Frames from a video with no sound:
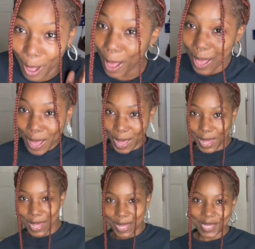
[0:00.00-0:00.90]
my
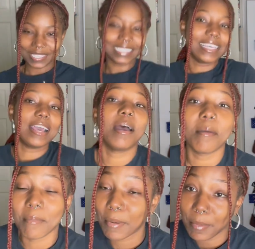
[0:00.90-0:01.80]

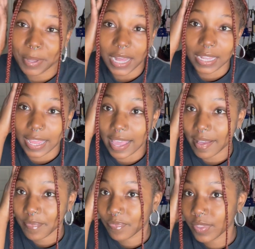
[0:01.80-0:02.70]
mama got like
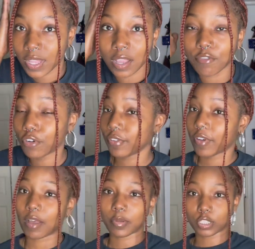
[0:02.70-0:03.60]

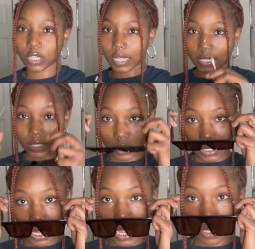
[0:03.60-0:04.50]
45 pairs of glasses.
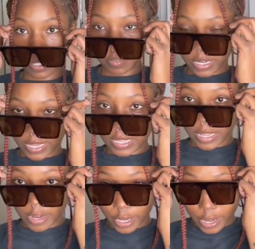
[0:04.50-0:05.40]
So I'm trying to get
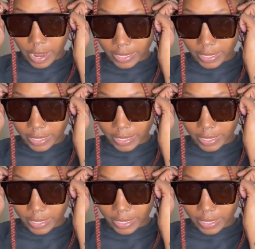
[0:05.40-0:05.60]
like her.